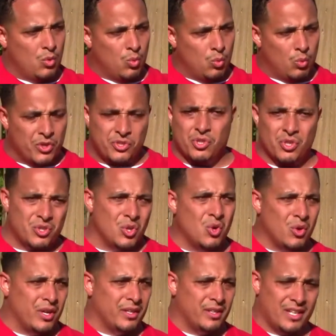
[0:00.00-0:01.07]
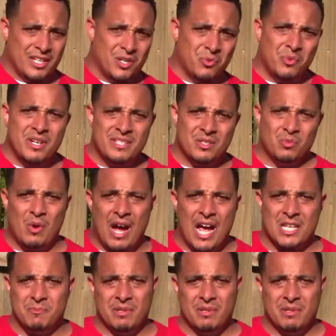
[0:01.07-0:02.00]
what you're doing. And the reason why is